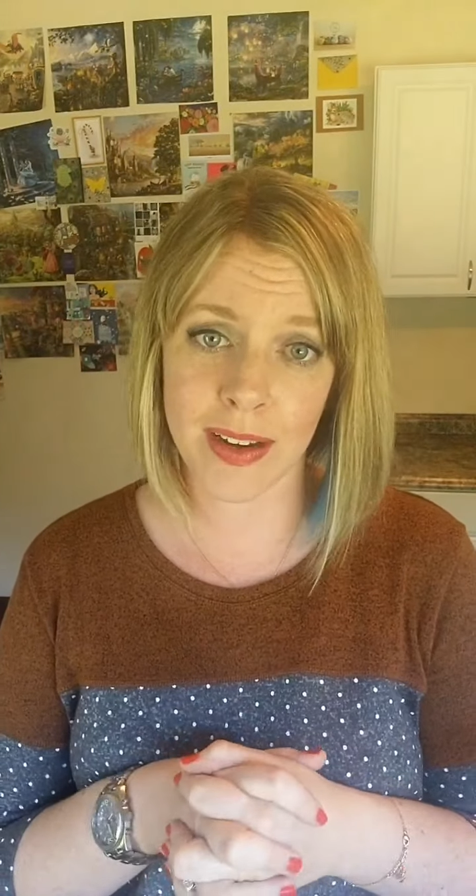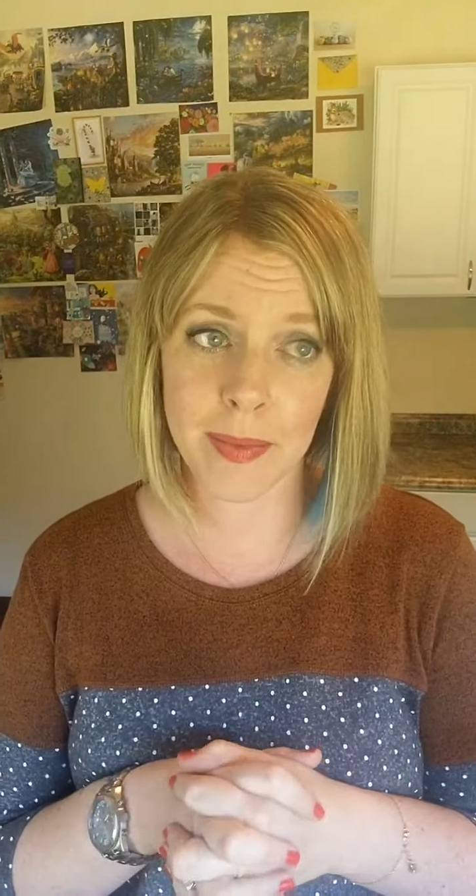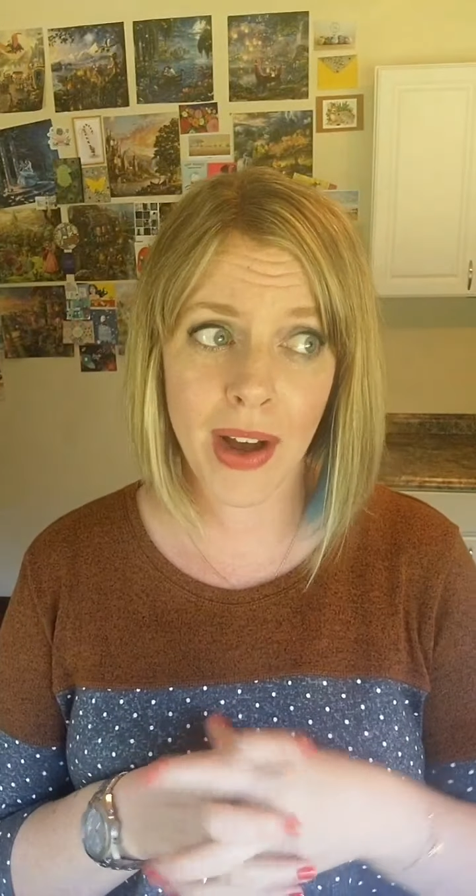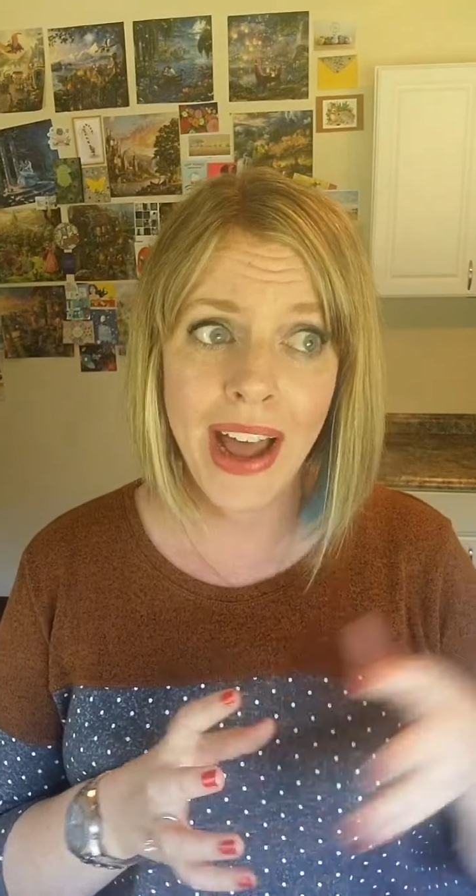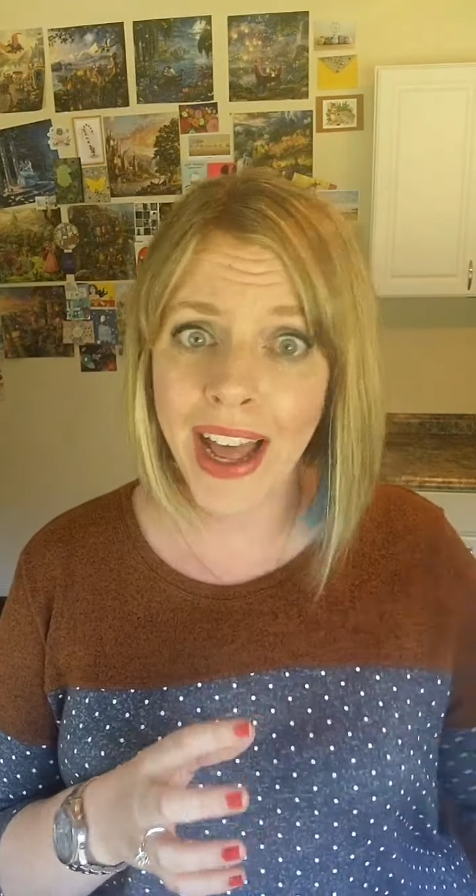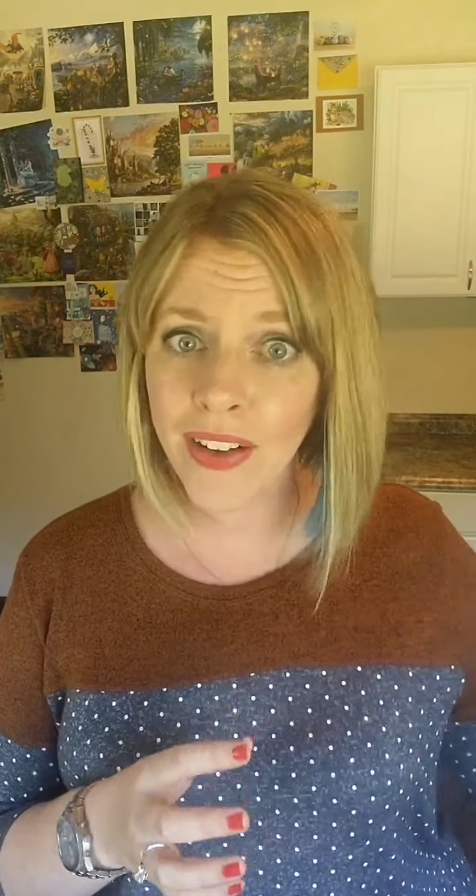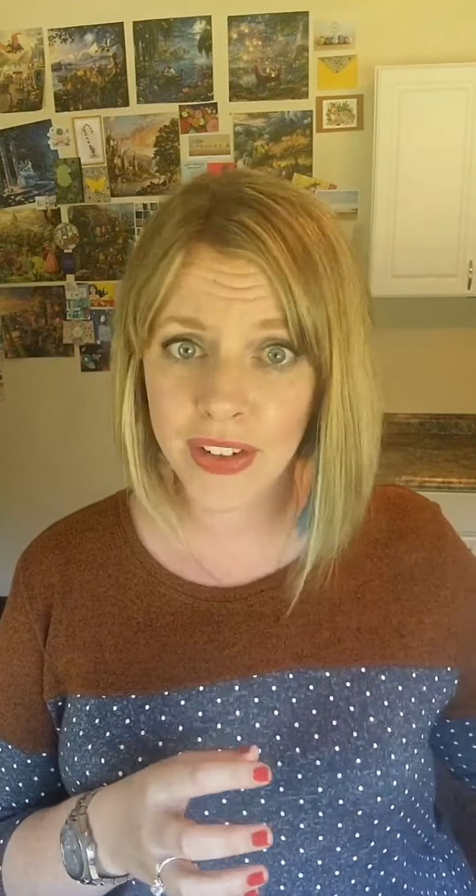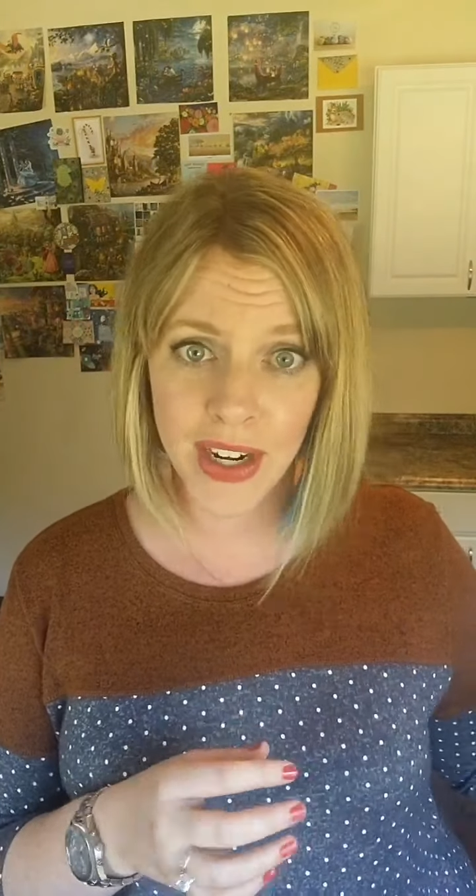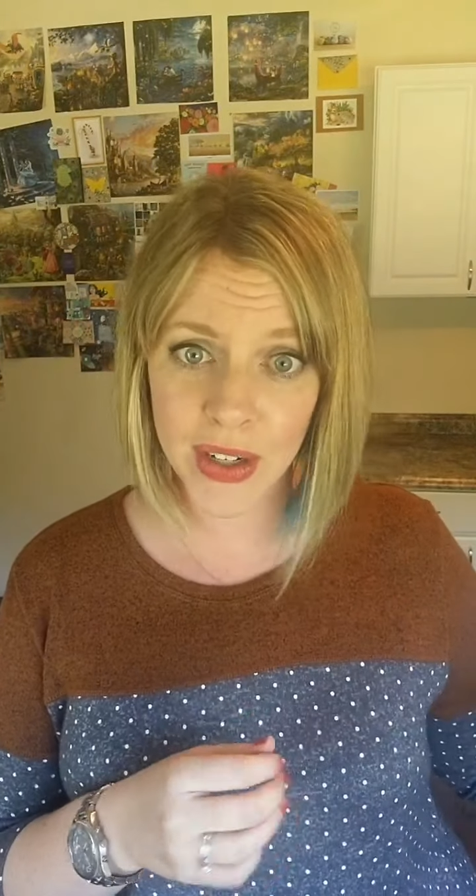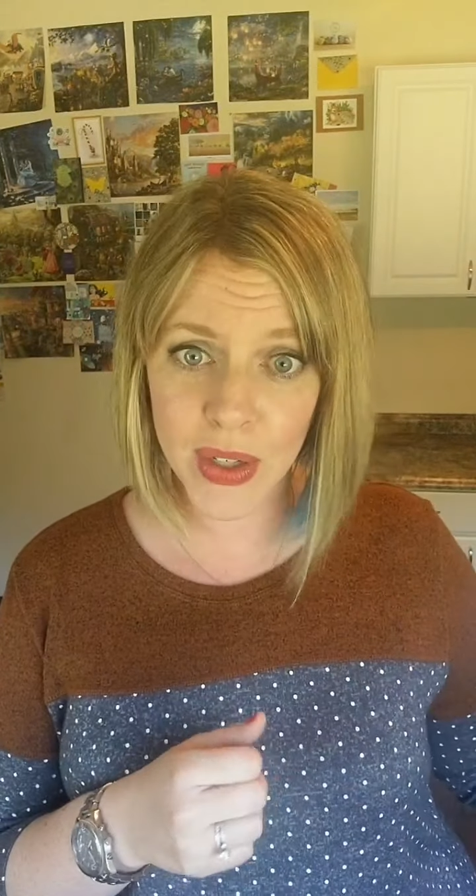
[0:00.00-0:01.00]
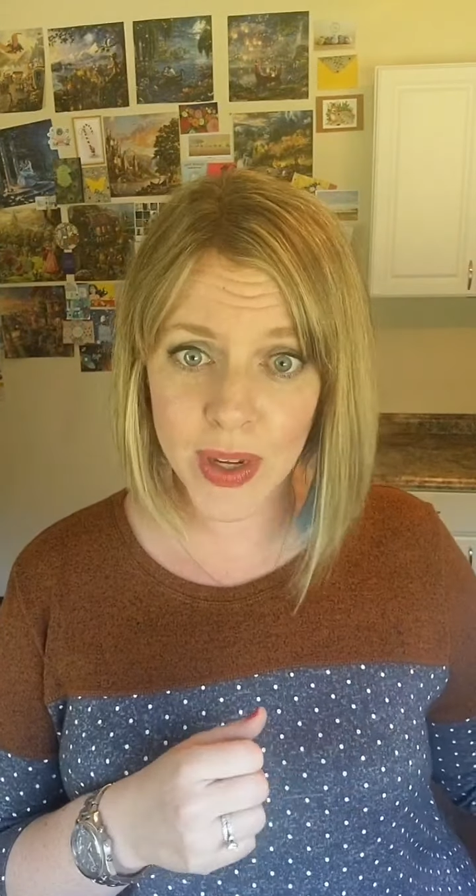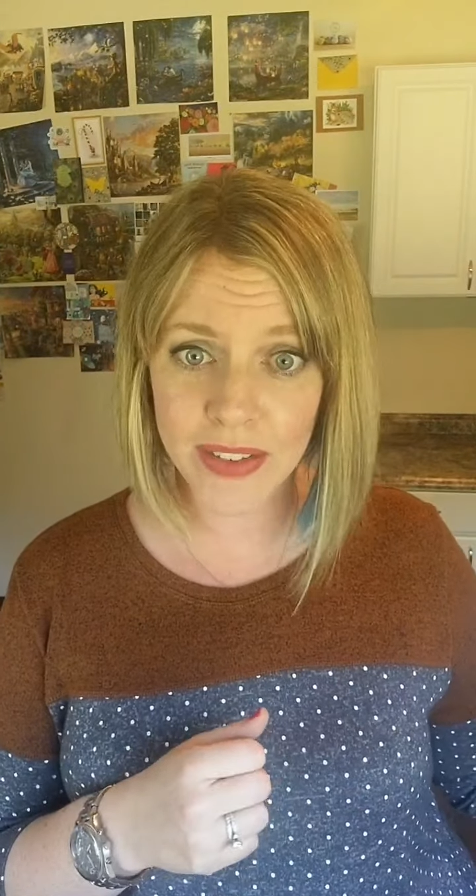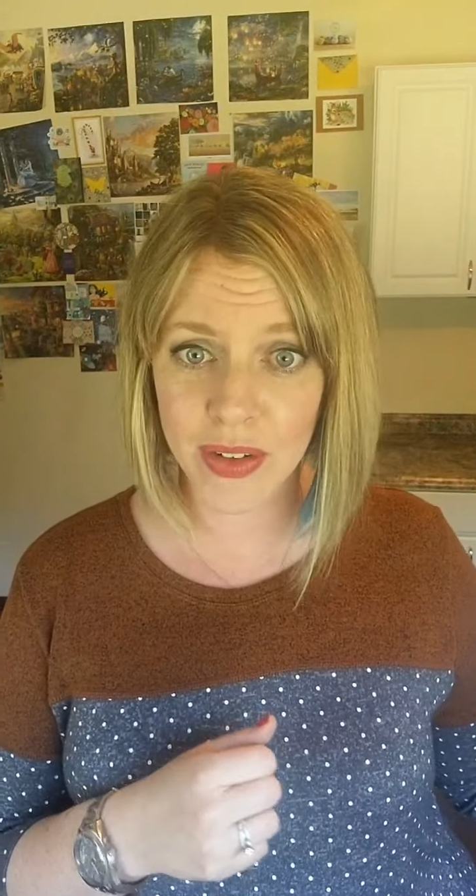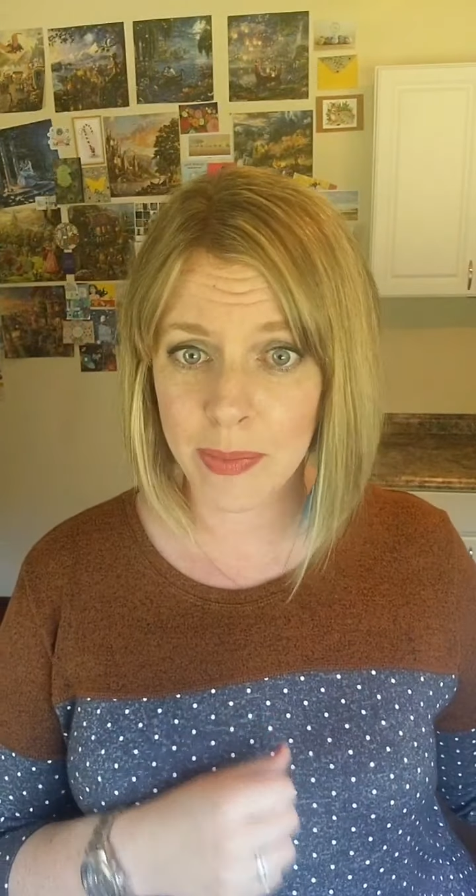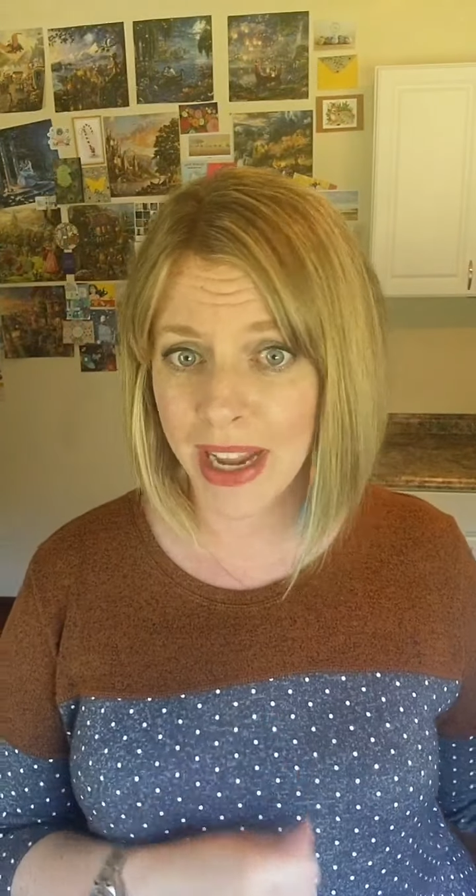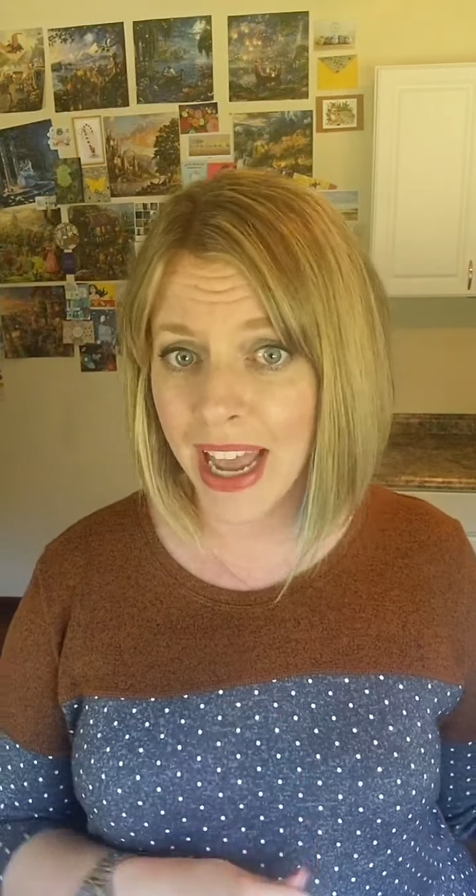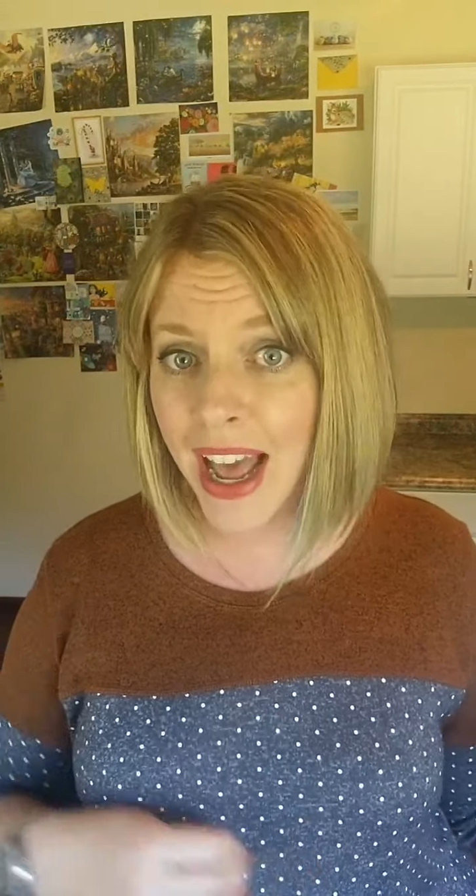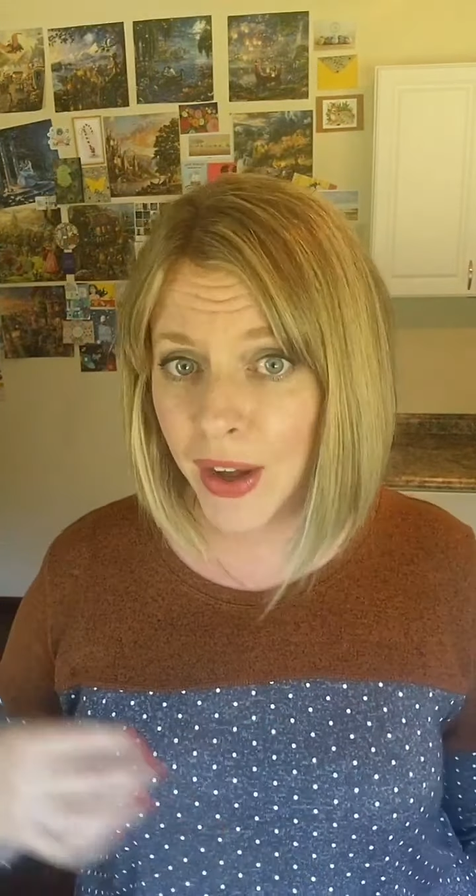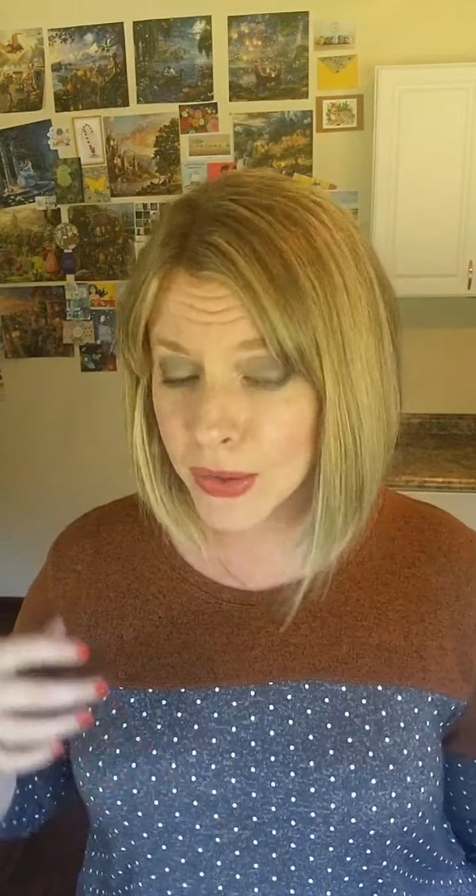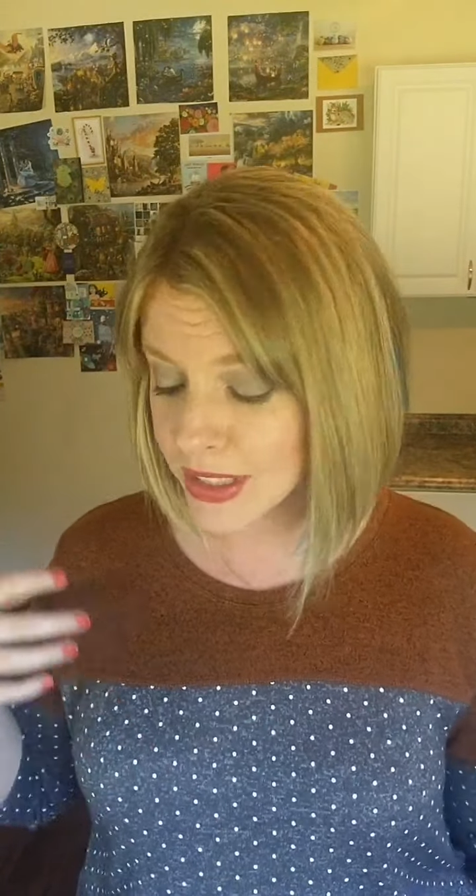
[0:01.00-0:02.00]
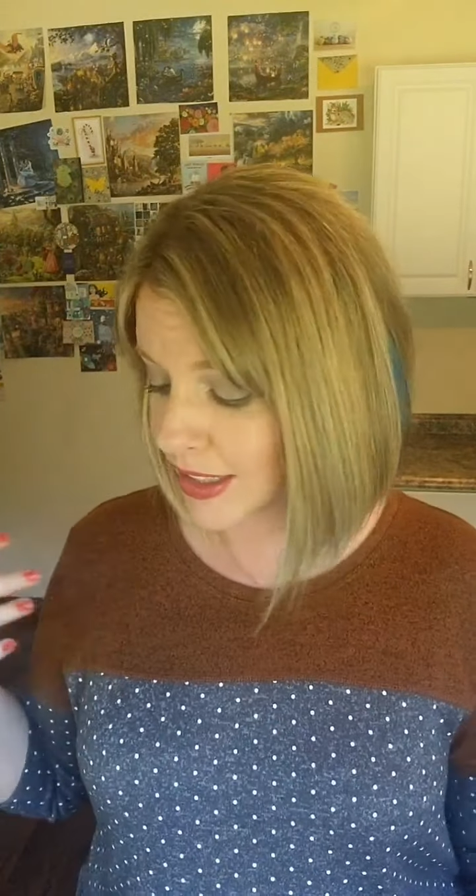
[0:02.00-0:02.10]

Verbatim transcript: about half an hour away from my house.